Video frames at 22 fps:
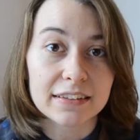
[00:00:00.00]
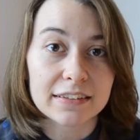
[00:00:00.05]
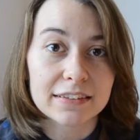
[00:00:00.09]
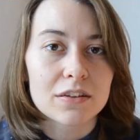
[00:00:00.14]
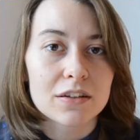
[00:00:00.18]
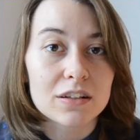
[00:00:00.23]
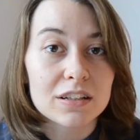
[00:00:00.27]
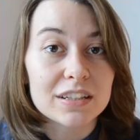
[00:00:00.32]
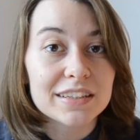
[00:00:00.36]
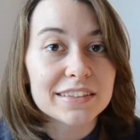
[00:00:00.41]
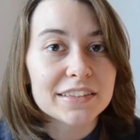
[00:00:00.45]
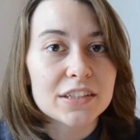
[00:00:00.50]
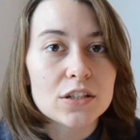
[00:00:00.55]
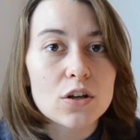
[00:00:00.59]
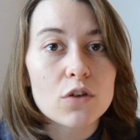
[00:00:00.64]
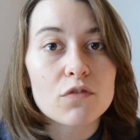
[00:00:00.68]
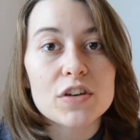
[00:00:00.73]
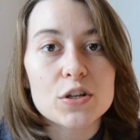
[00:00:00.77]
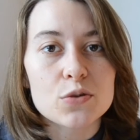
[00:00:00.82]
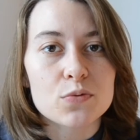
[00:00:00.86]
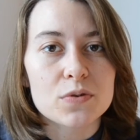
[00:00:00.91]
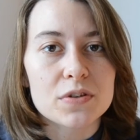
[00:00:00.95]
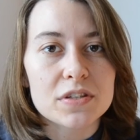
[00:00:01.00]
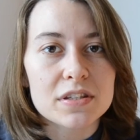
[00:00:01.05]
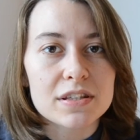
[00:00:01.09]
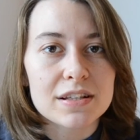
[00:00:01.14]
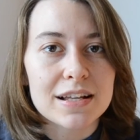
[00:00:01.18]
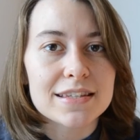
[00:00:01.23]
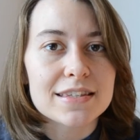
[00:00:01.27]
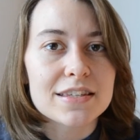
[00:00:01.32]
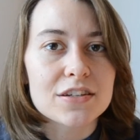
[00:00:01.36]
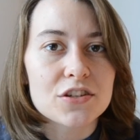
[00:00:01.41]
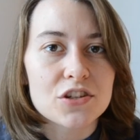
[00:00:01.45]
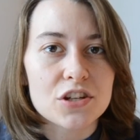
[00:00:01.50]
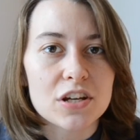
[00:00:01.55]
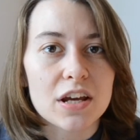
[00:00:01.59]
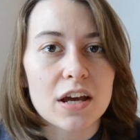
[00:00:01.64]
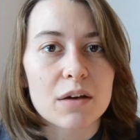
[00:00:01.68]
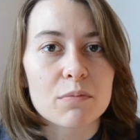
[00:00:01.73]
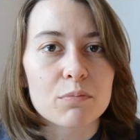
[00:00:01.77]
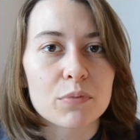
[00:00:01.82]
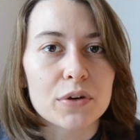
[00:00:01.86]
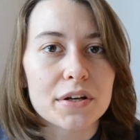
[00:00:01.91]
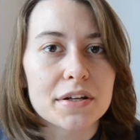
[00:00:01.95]
There are little to no visuals unless the
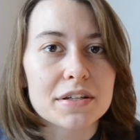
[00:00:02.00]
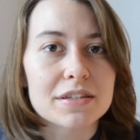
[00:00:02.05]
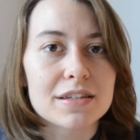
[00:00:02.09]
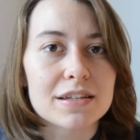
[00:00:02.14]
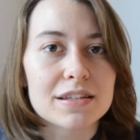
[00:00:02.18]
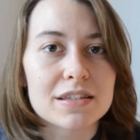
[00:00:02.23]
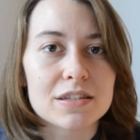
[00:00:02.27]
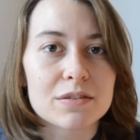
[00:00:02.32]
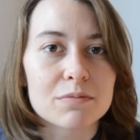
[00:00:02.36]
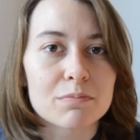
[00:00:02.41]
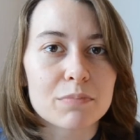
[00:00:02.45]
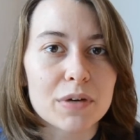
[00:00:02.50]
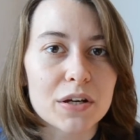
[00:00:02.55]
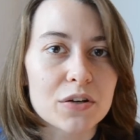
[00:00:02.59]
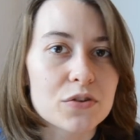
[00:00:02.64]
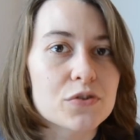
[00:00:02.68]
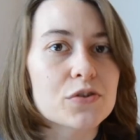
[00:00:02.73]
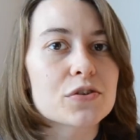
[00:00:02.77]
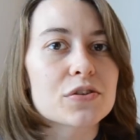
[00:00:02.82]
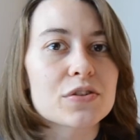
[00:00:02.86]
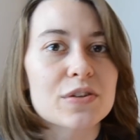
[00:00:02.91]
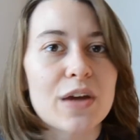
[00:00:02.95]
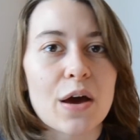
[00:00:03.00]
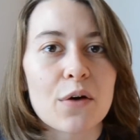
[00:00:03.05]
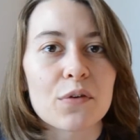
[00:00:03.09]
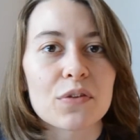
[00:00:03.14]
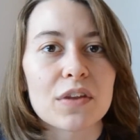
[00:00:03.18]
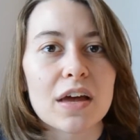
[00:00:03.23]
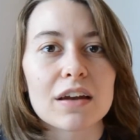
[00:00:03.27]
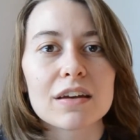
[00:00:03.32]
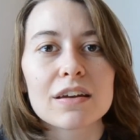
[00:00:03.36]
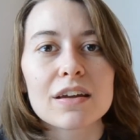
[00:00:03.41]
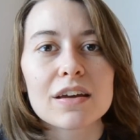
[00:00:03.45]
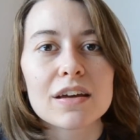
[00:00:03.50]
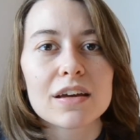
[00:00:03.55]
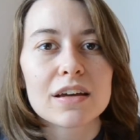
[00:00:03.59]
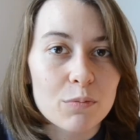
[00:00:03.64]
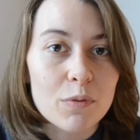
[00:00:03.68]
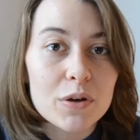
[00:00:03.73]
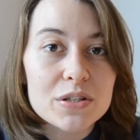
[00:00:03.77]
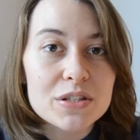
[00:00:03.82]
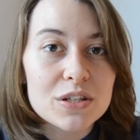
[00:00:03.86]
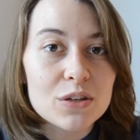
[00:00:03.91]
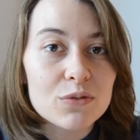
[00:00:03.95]
GM brings in some pictures now and then,
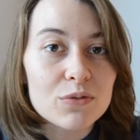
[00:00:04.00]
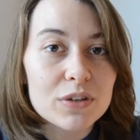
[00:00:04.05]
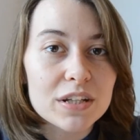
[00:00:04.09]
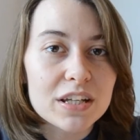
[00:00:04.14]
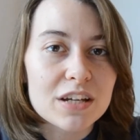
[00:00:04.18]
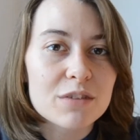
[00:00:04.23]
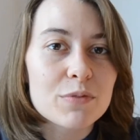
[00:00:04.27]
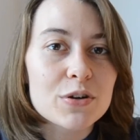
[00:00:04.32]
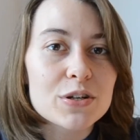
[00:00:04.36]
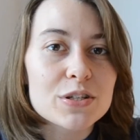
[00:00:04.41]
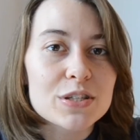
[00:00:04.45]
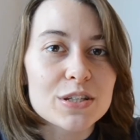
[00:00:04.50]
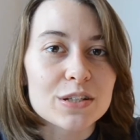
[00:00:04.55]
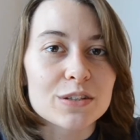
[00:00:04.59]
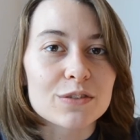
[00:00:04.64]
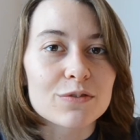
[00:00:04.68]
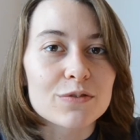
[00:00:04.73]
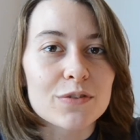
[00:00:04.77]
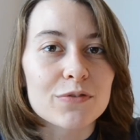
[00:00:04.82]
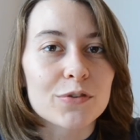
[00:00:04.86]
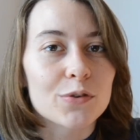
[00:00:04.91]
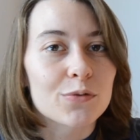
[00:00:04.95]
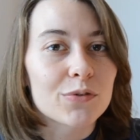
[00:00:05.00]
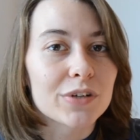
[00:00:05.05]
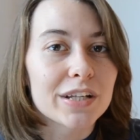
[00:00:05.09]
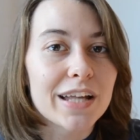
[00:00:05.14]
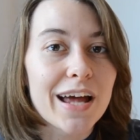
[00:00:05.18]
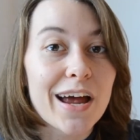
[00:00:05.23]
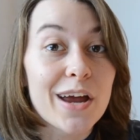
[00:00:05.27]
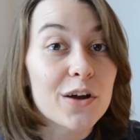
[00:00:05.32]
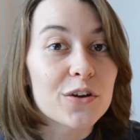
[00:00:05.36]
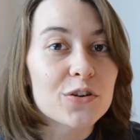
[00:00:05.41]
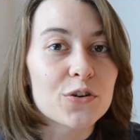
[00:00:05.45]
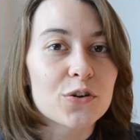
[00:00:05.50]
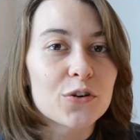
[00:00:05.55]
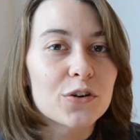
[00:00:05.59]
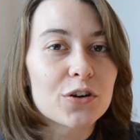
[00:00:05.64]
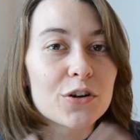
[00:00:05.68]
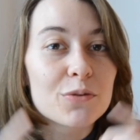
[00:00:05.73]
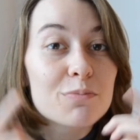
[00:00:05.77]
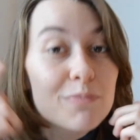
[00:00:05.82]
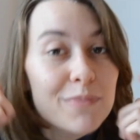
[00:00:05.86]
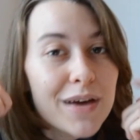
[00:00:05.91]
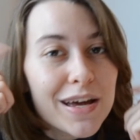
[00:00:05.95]
but it's still really immersive if you rely on your
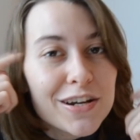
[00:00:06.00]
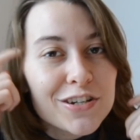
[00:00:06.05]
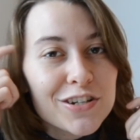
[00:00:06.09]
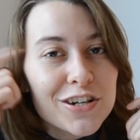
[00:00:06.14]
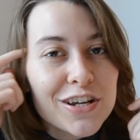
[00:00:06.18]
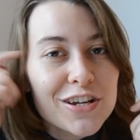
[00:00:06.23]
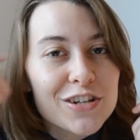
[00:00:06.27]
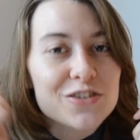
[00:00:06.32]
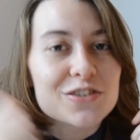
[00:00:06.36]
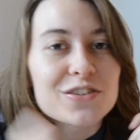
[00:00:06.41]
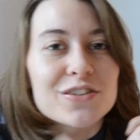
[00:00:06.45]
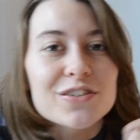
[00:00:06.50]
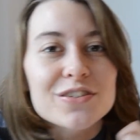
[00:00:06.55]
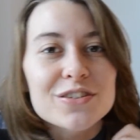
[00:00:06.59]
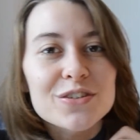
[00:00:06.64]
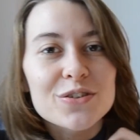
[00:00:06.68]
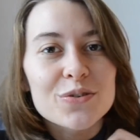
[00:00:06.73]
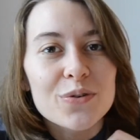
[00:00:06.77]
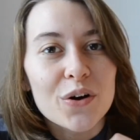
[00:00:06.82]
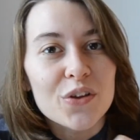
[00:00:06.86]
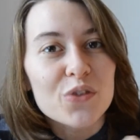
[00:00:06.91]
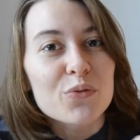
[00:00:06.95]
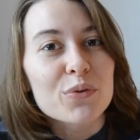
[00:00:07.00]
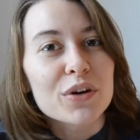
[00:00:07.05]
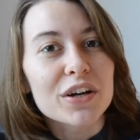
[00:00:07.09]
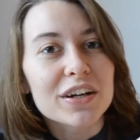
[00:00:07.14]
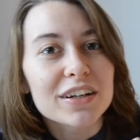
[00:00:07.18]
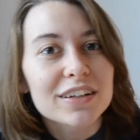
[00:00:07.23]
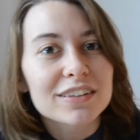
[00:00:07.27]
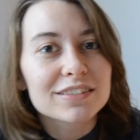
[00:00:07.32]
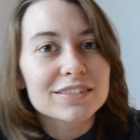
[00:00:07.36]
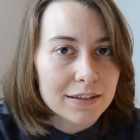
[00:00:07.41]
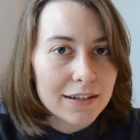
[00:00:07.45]
imagination to do all the work.